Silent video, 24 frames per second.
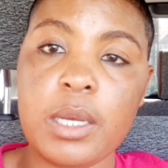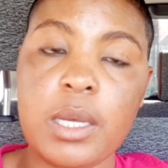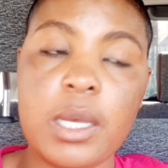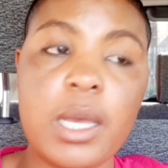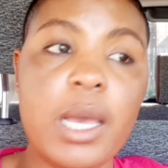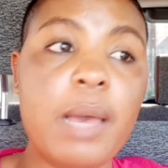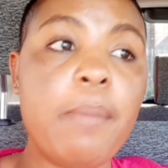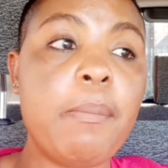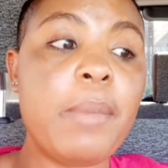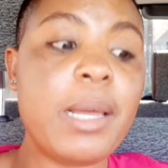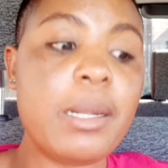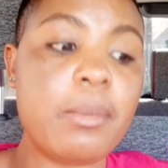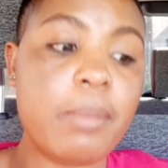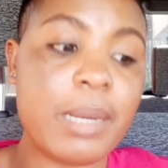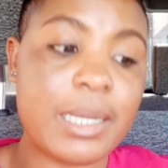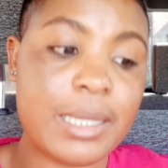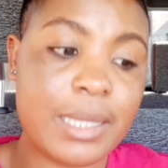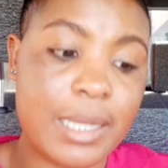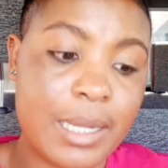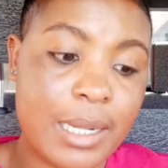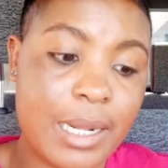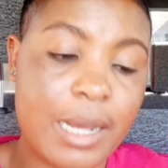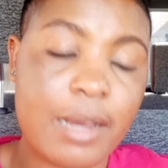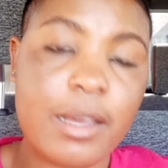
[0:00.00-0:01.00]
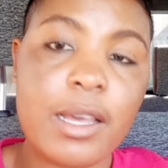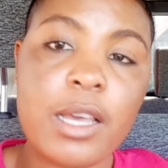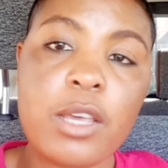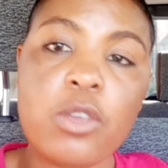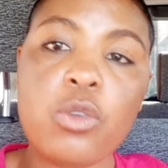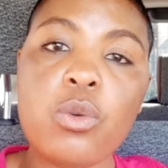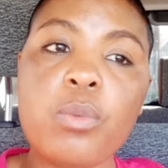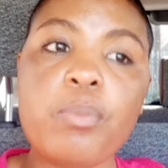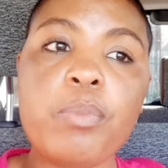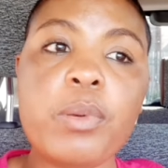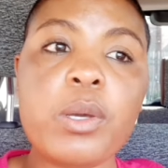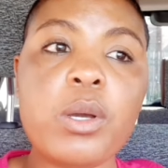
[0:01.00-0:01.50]
A man must love
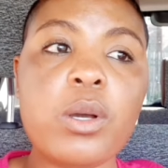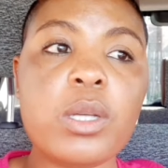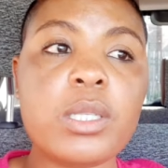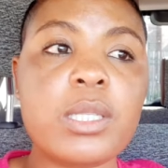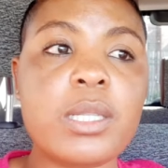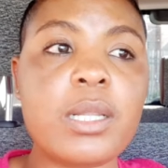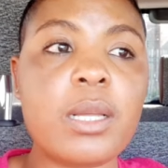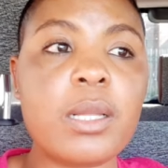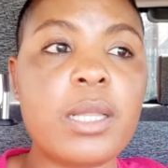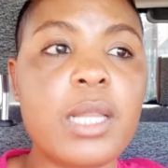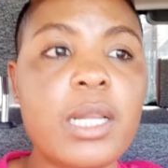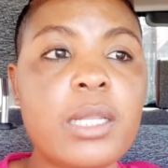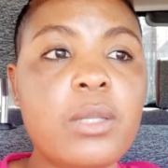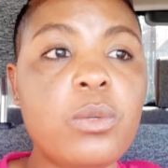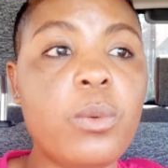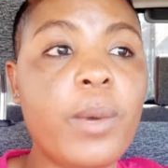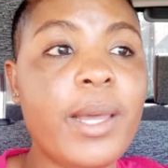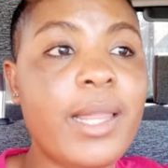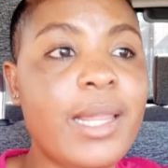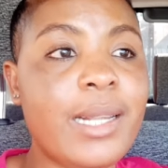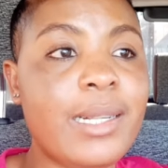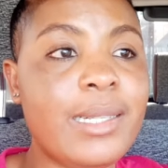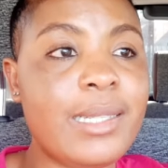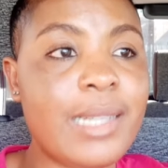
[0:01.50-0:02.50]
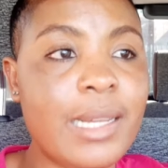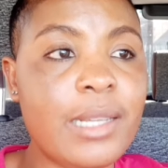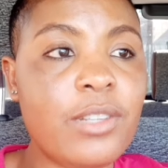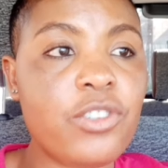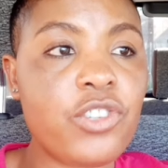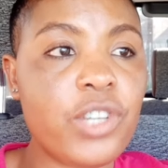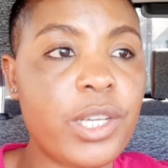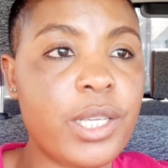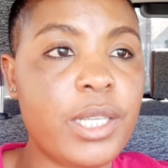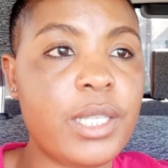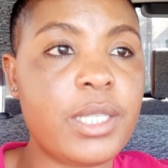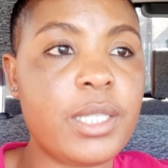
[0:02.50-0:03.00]
you, because that's where the
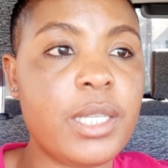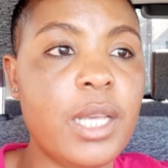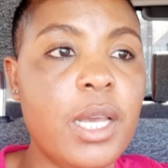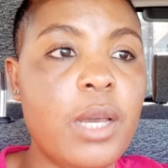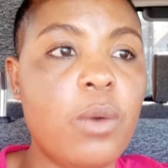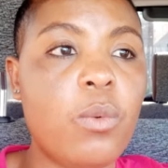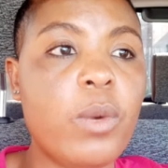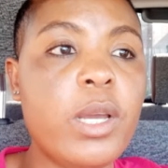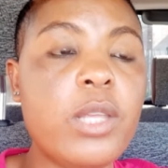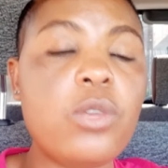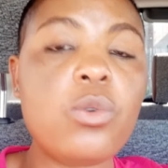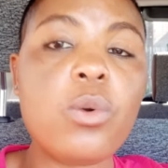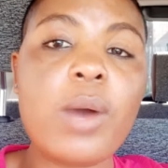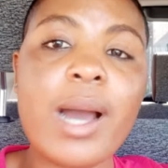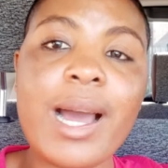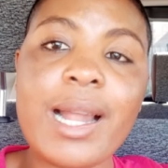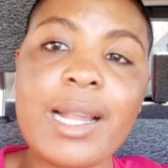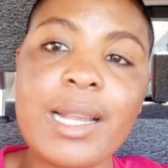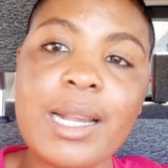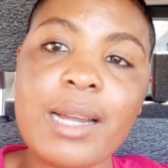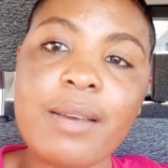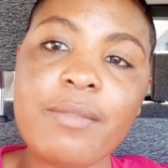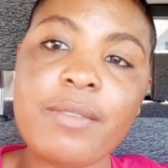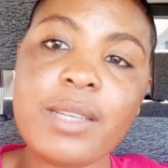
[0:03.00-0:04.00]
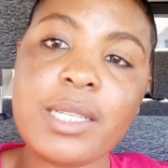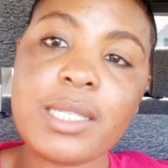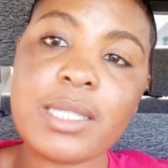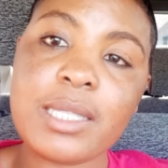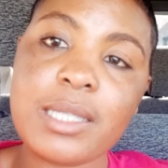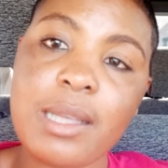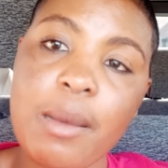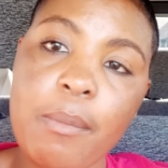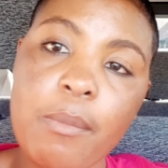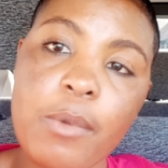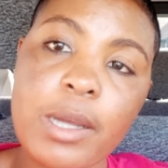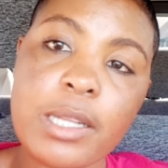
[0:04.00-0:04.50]
danger is. When you are loving
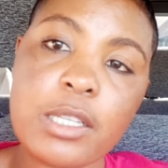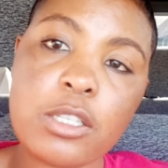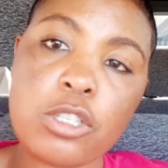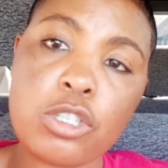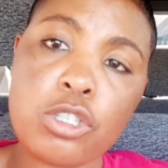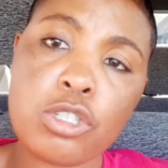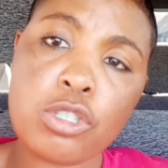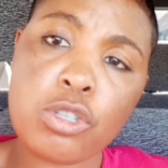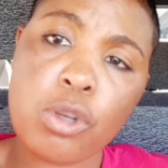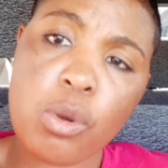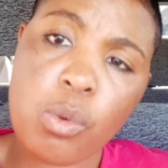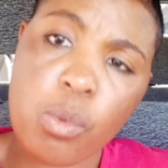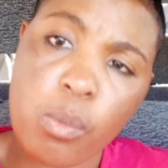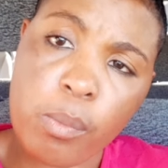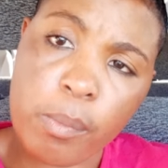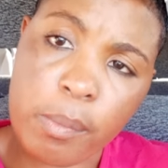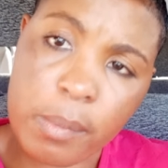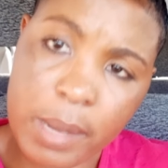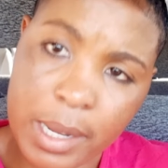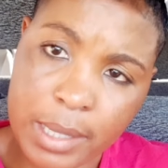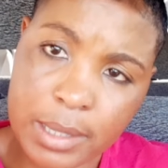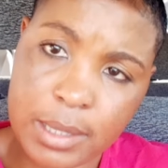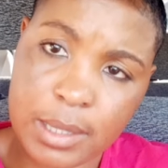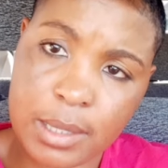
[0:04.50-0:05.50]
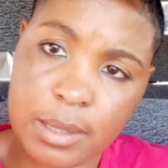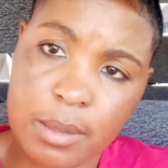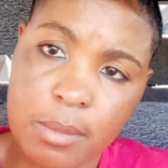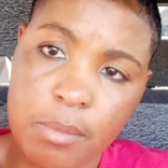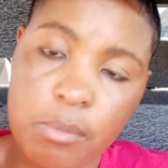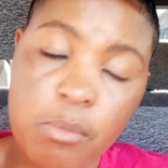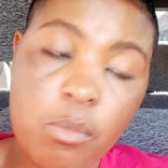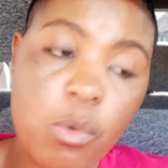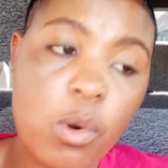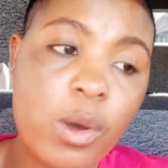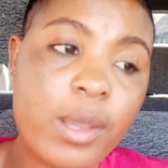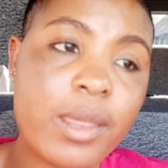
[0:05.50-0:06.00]
someone so much
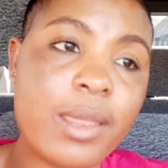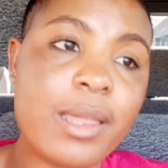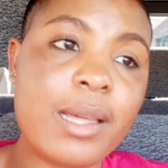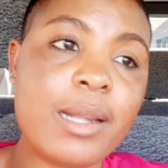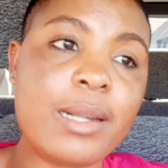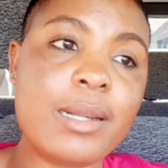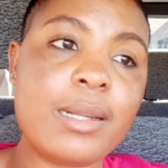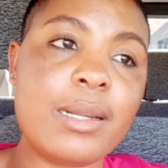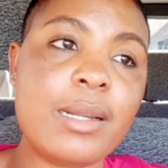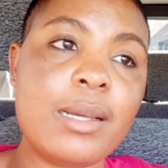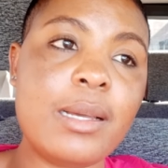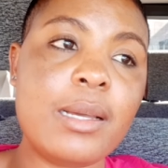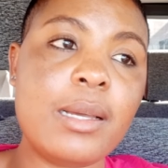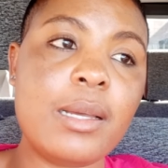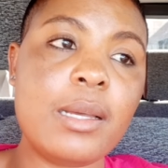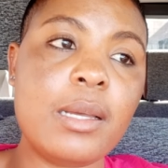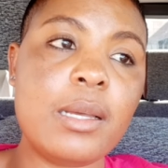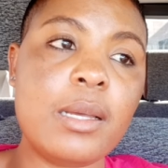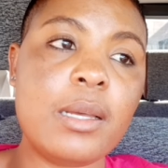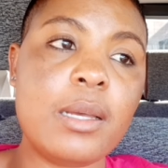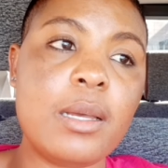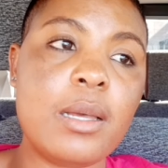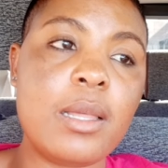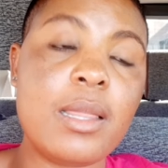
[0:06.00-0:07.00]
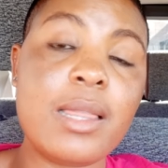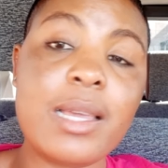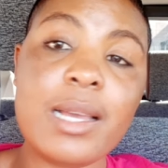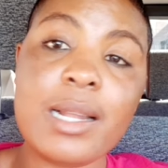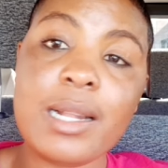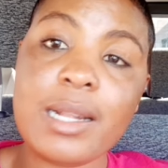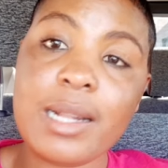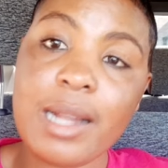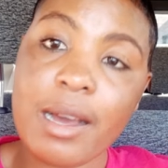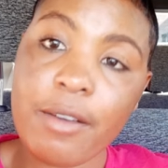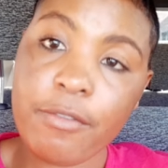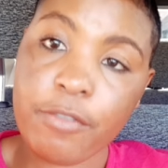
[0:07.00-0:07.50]
more than they
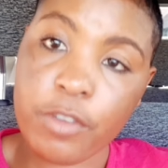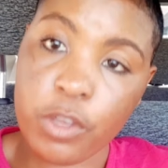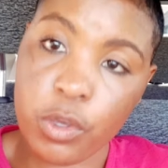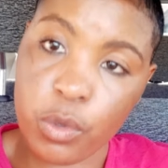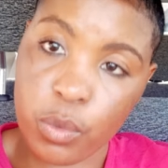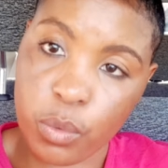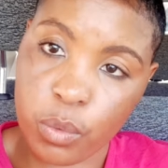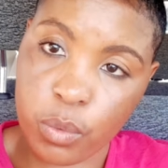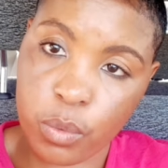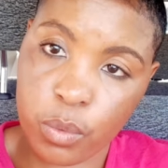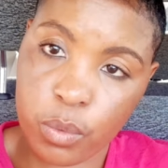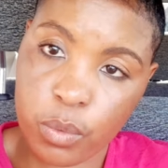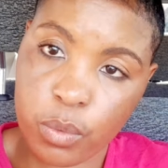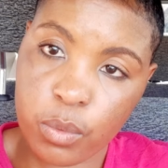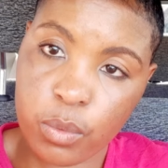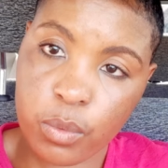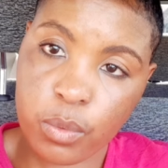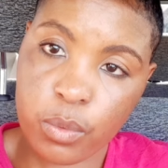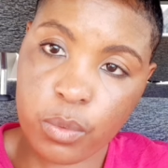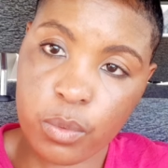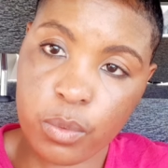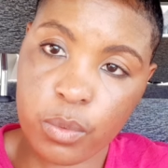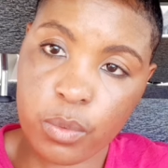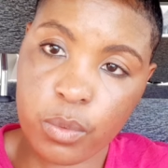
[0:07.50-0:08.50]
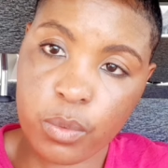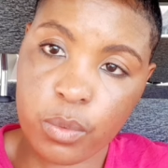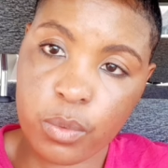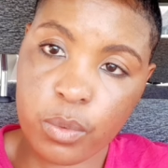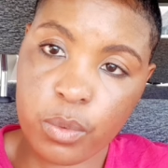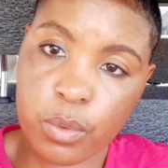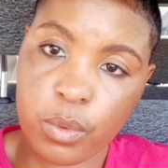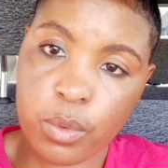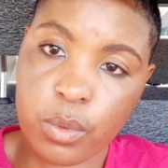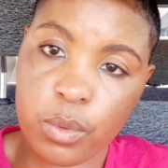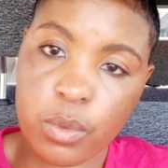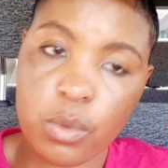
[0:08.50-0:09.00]
love you,
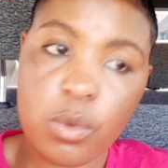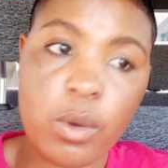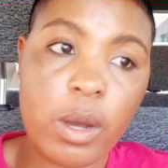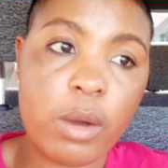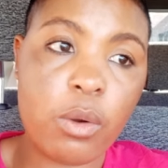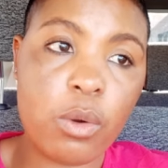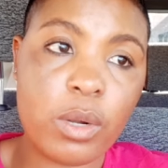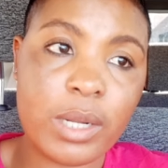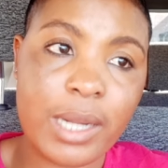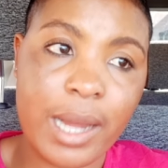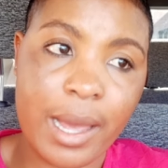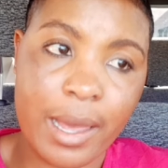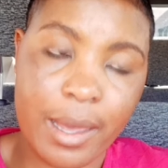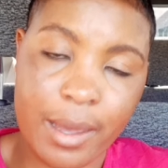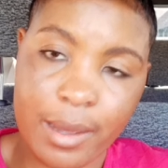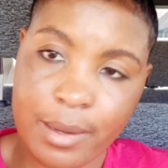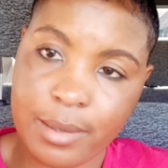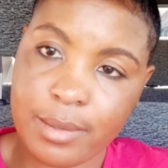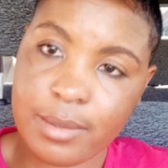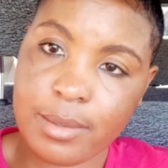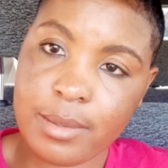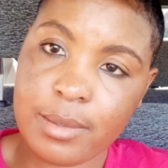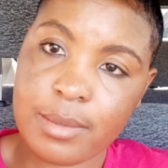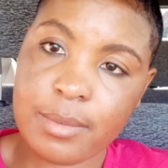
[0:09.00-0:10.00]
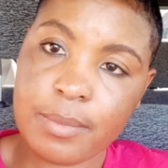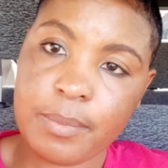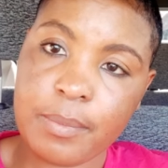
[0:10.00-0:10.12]
you are gonna hurt.